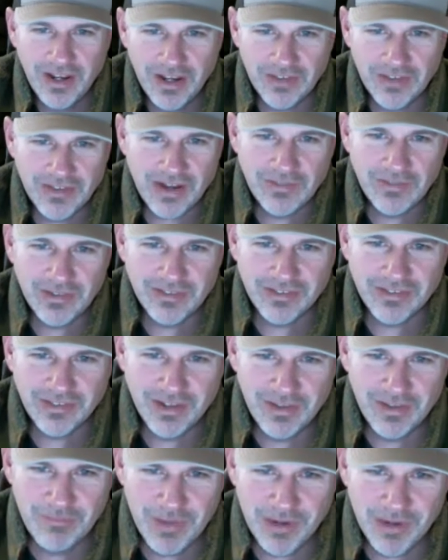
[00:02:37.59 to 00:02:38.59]
is
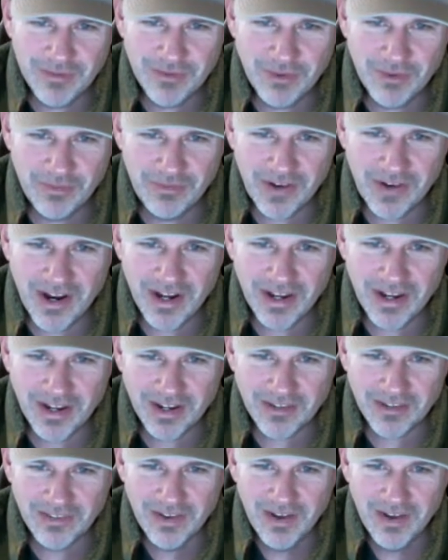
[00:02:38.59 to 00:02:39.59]
obviously the Minnesota
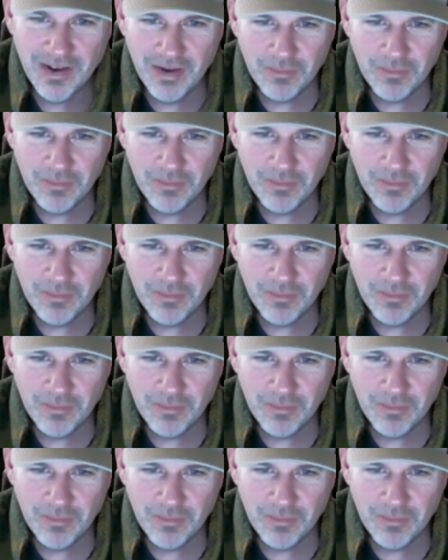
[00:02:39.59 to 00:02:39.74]
Vikings.